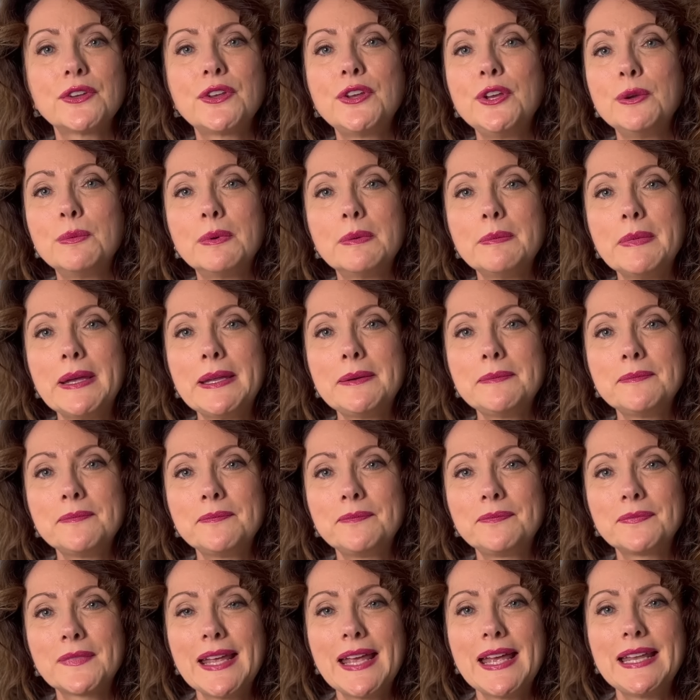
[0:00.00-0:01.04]
Huberman,
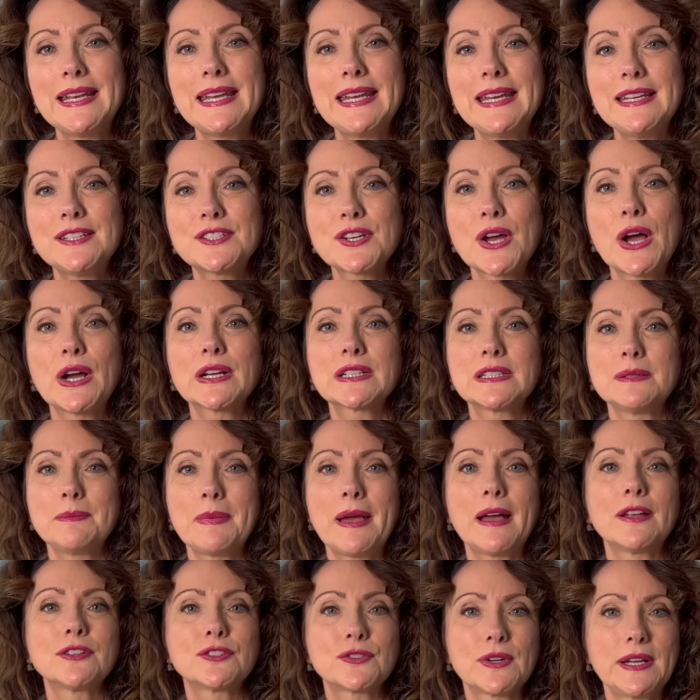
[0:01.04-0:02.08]
and he talked
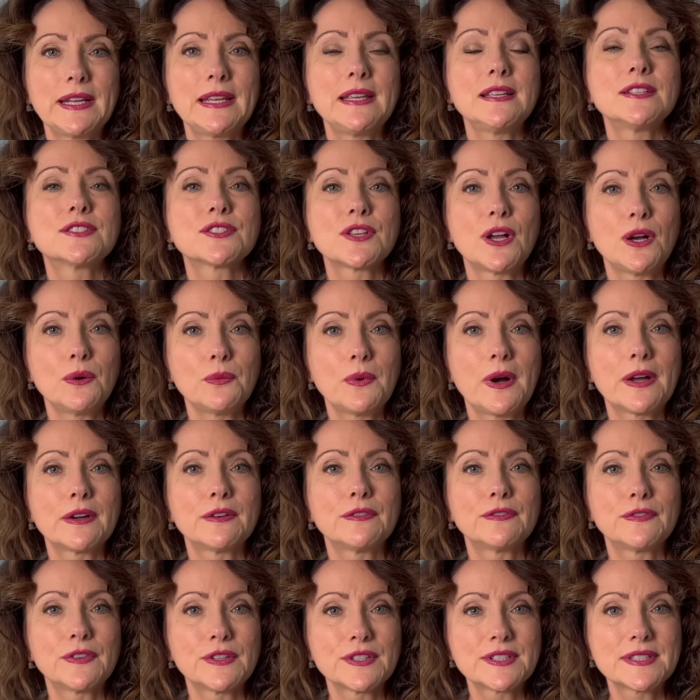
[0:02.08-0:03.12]
about drinking salt water
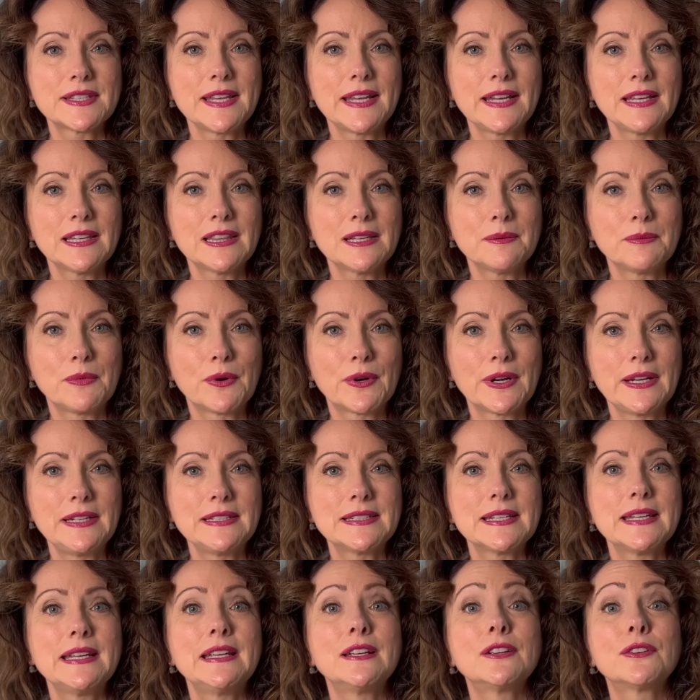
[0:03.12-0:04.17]
first thing in the morning
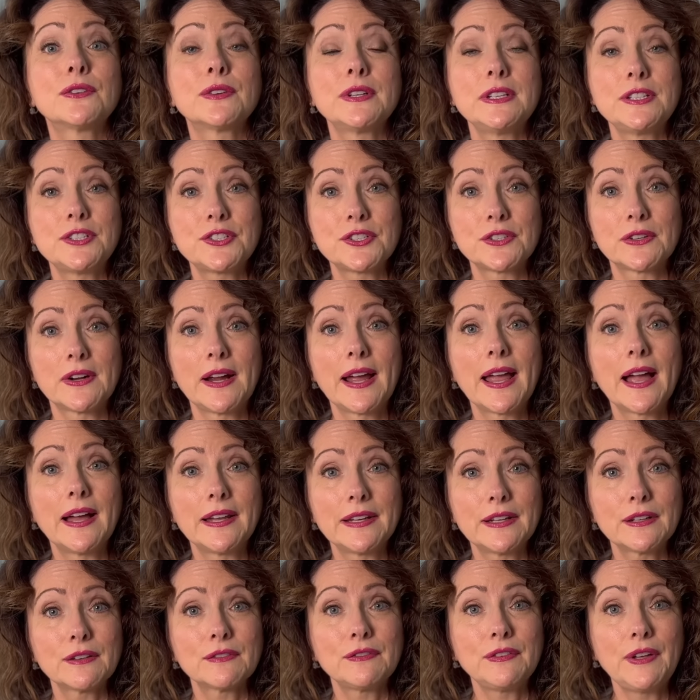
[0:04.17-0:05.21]
to increase your
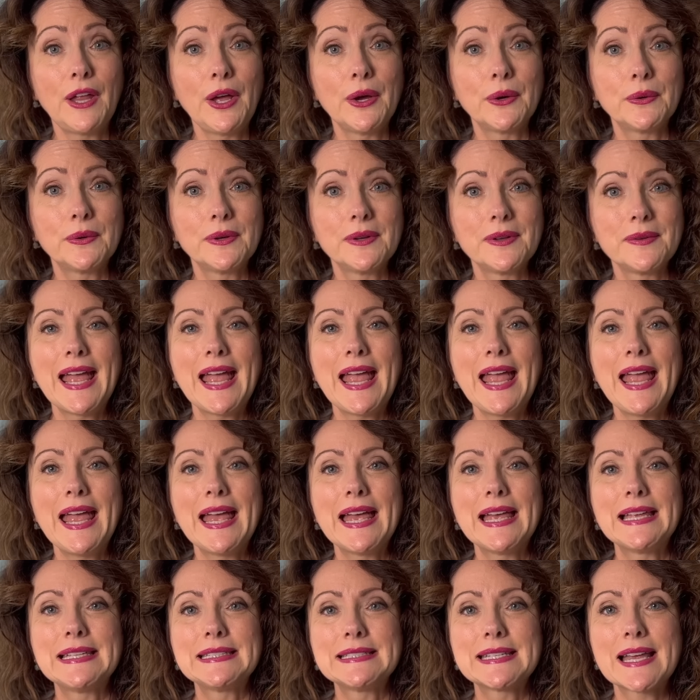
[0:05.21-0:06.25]
ionic flow.
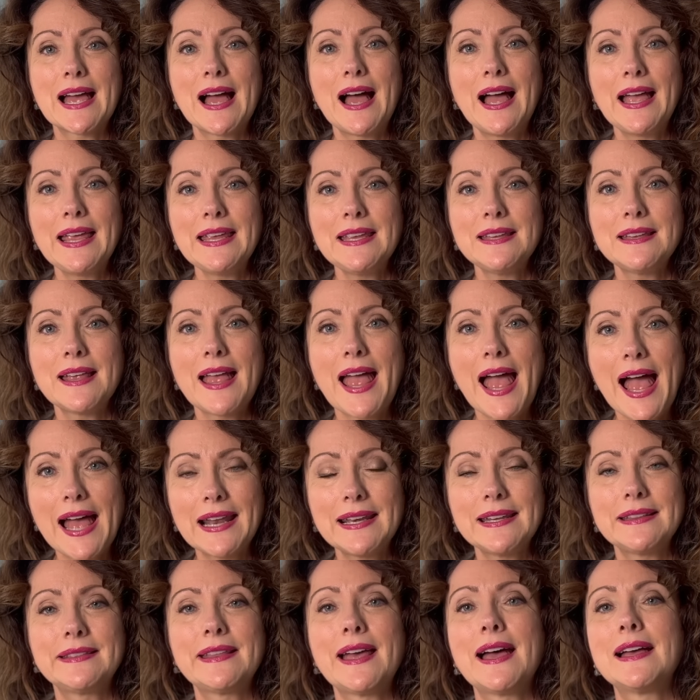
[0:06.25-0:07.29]
And I
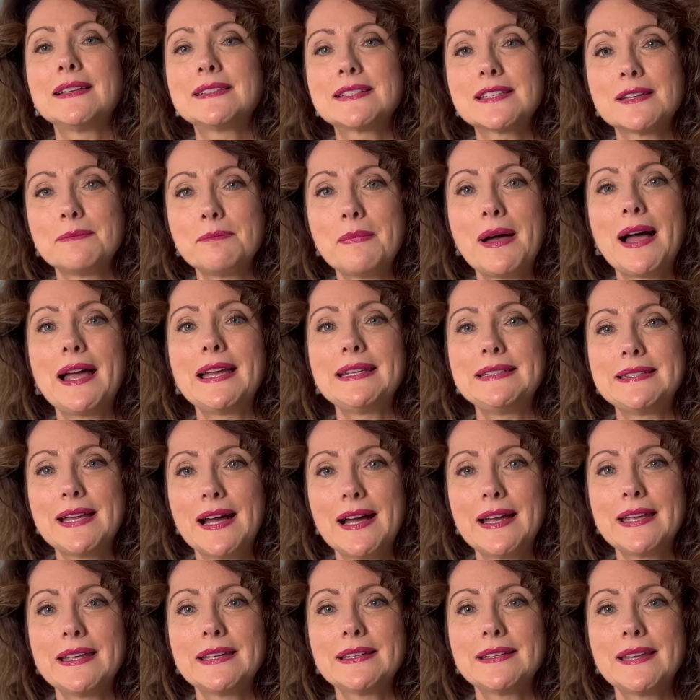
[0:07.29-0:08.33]
added that to my
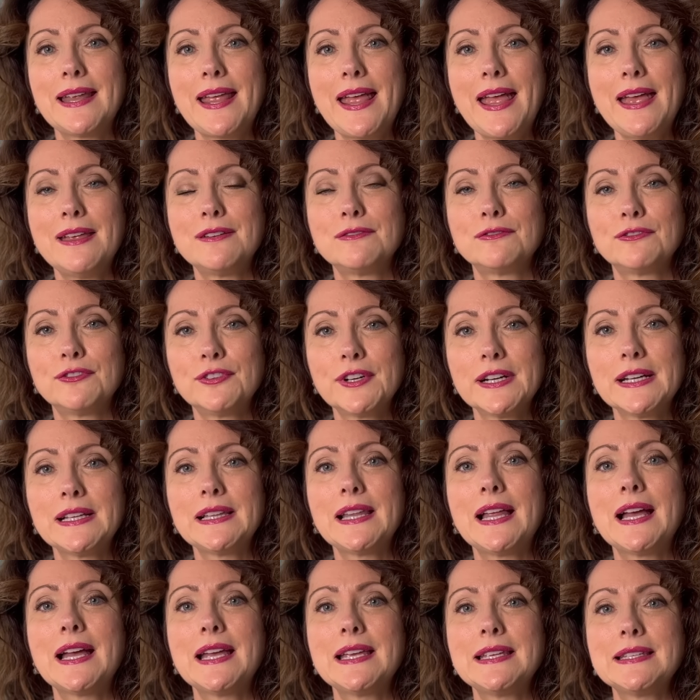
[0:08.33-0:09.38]
diet and
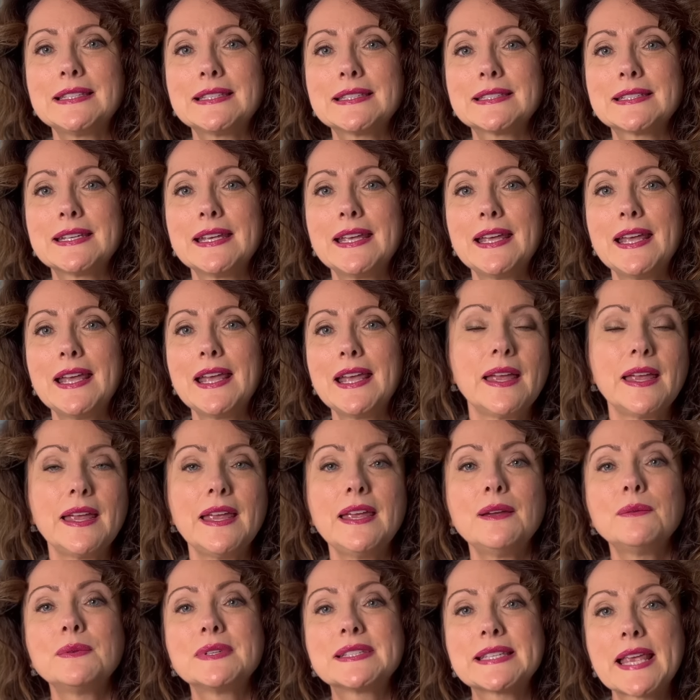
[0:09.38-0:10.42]
realized
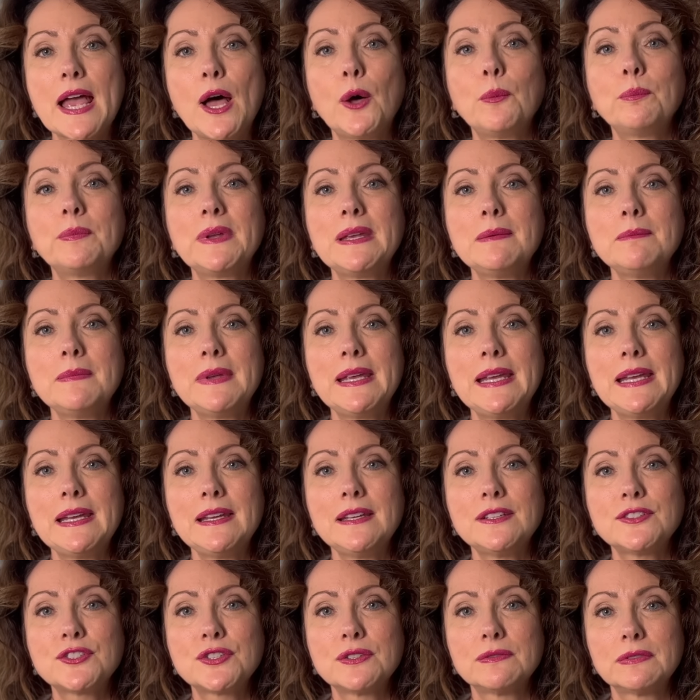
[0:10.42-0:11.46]
it was helping
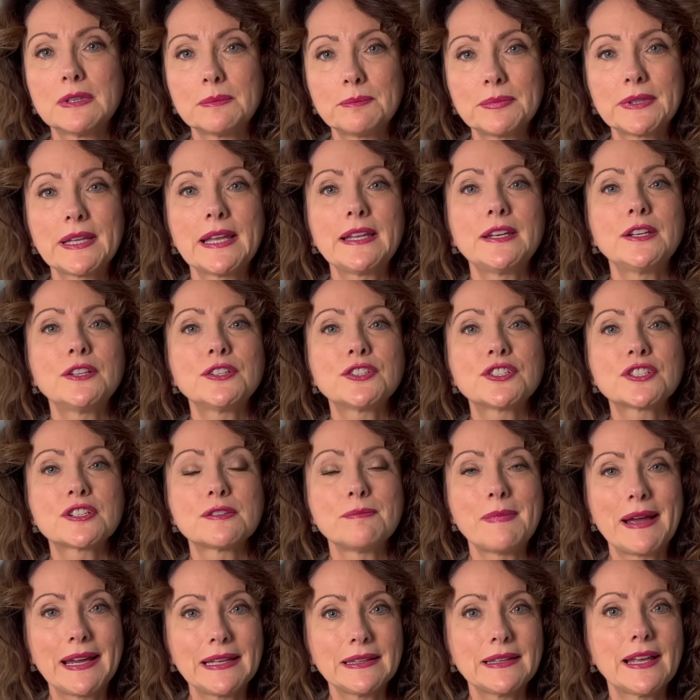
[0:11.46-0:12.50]
me to replenish
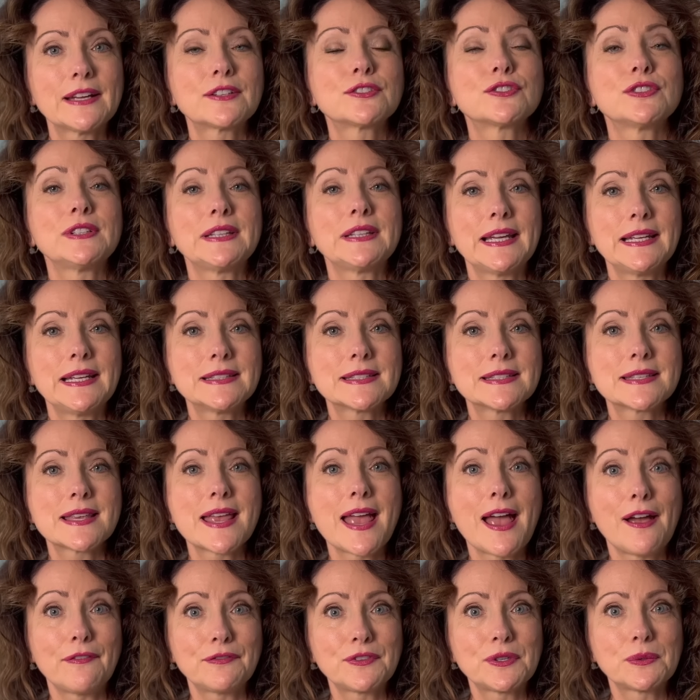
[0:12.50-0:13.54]
my electrolytes
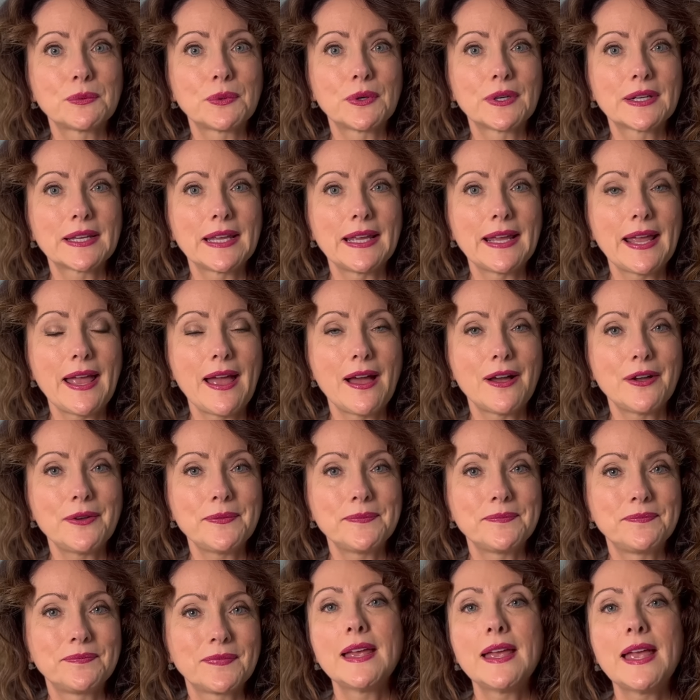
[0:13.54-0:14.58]
after working out.
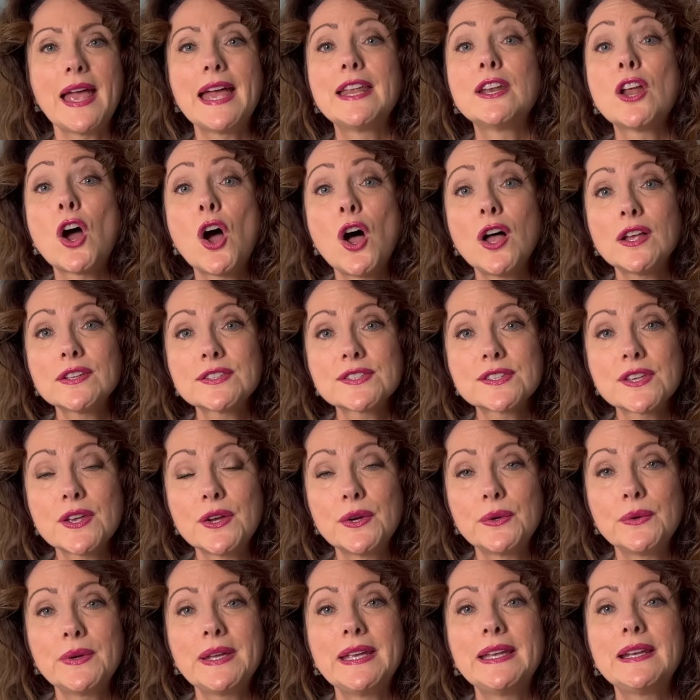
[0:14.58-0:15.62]
And
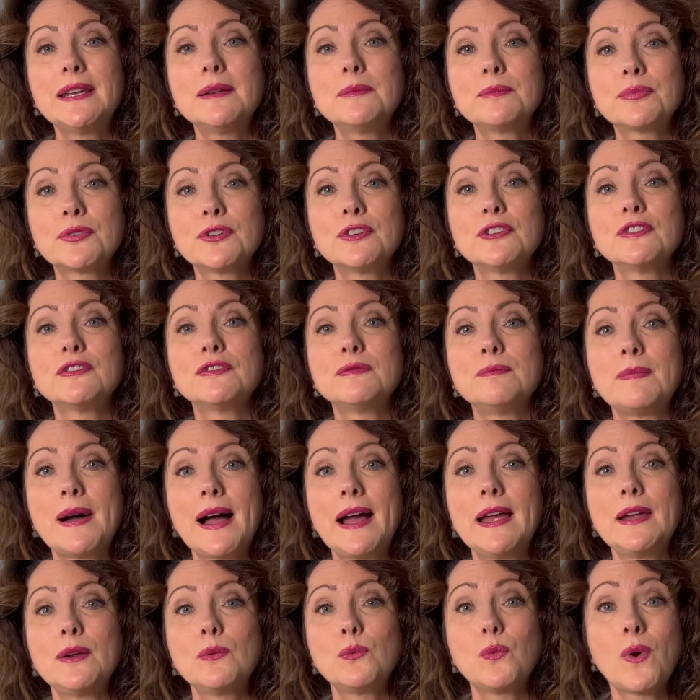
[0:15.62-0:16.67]
also, it improved
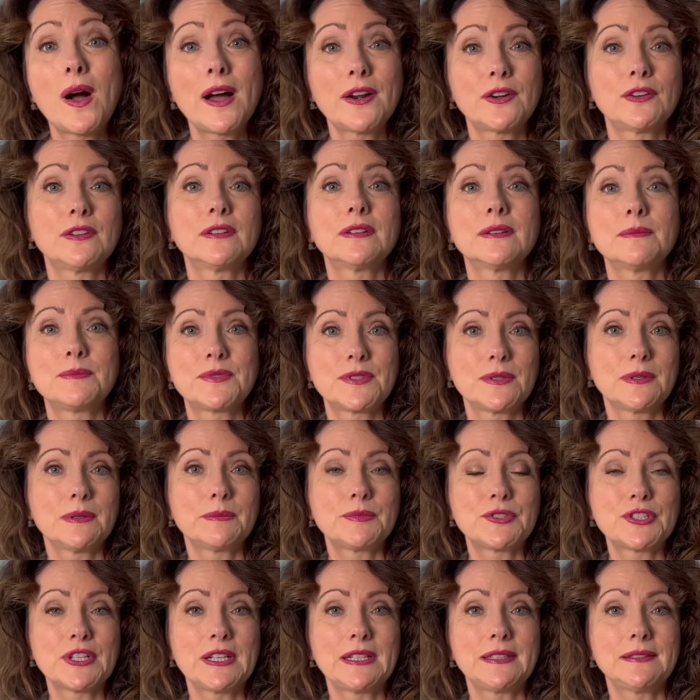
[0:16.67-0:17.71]
my water
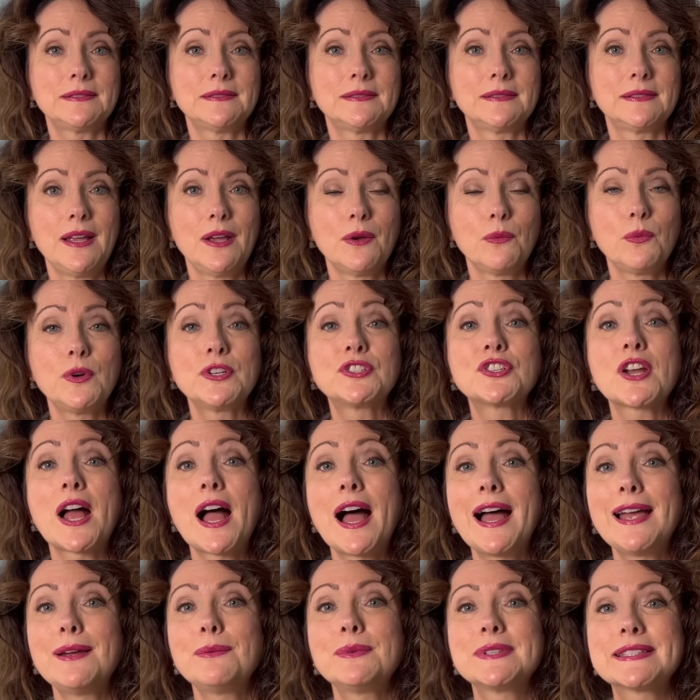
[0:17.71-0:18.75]
absorption, which
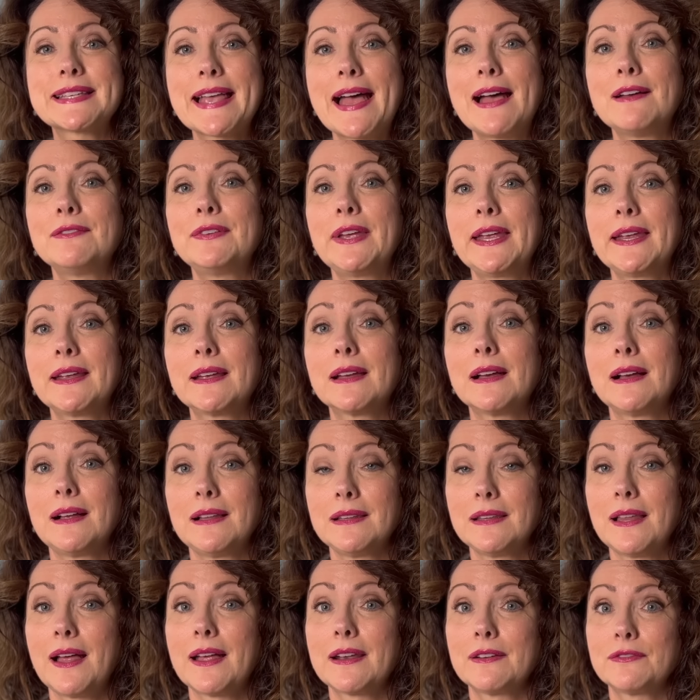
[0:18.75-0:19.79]
I was having a
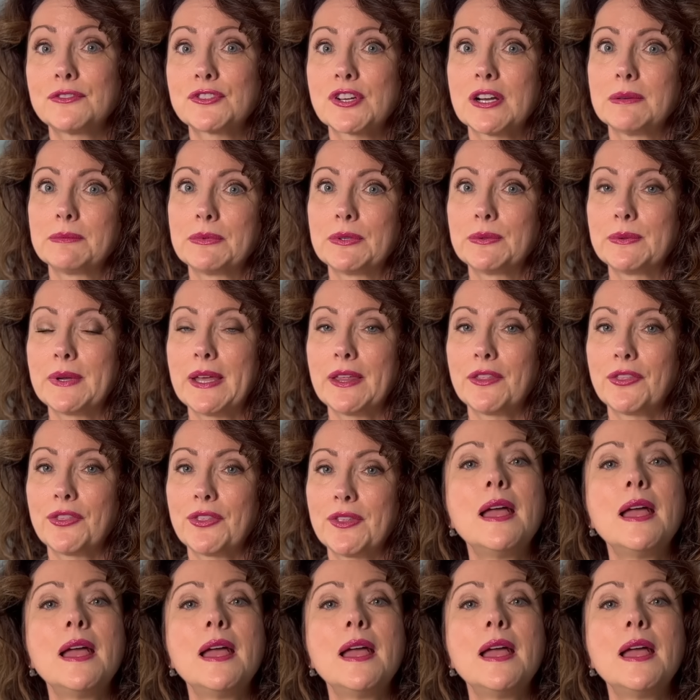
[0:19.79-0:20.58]
lot of trouble with.